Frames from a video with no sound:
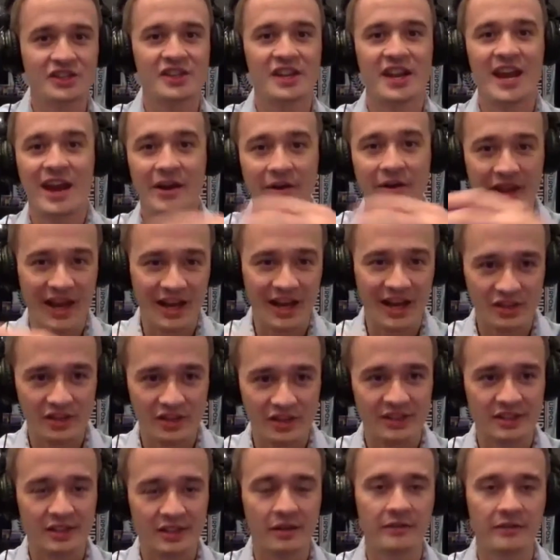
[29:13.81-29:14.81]
And now he
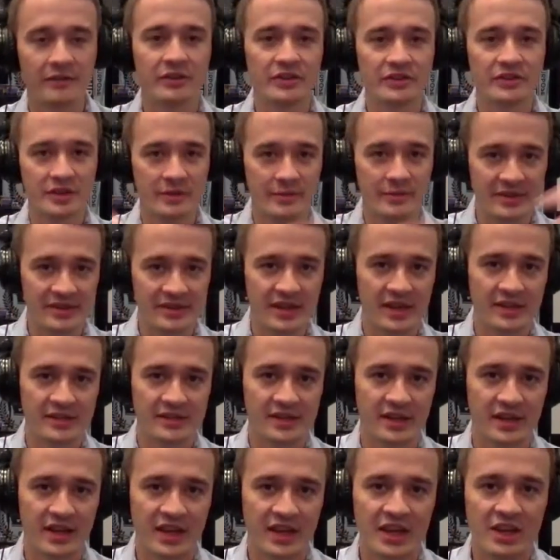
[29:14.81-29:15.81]
actually delivers them as
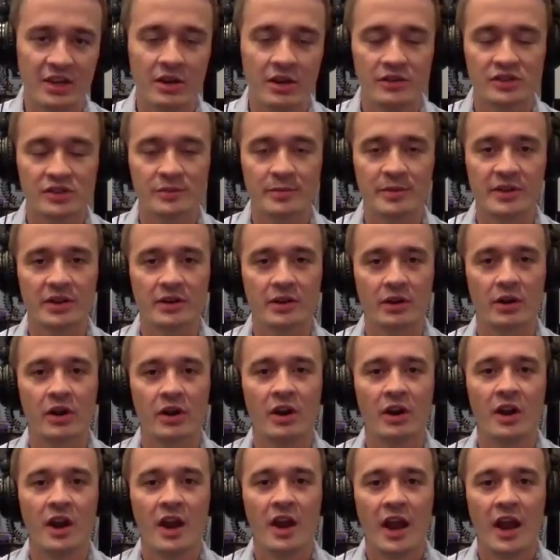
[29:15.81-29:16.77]
a keynote speaker